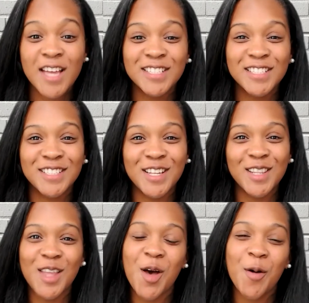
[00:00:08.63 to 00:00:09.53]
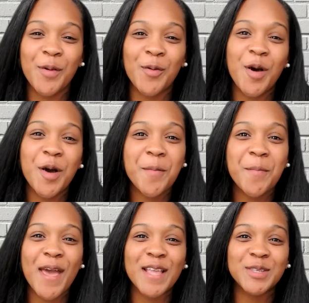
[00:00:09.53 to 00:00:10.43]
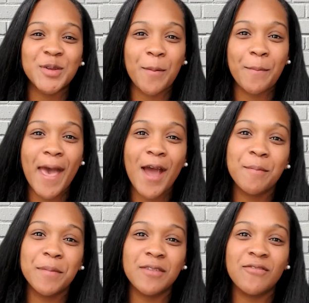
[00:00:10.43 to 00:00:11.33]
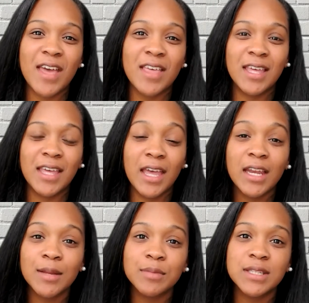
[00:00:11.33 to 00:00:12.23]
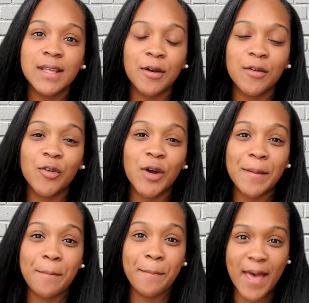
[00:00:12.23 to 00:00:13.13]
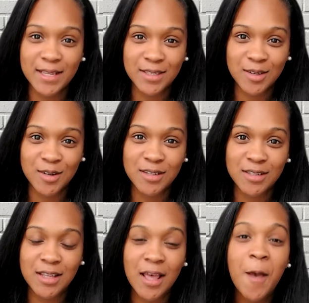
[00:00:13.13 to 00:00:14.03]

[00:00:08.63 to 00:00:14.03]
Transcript: Shalom and welcome back to Empowerment of Faith Kingdom Center for Ambassadors.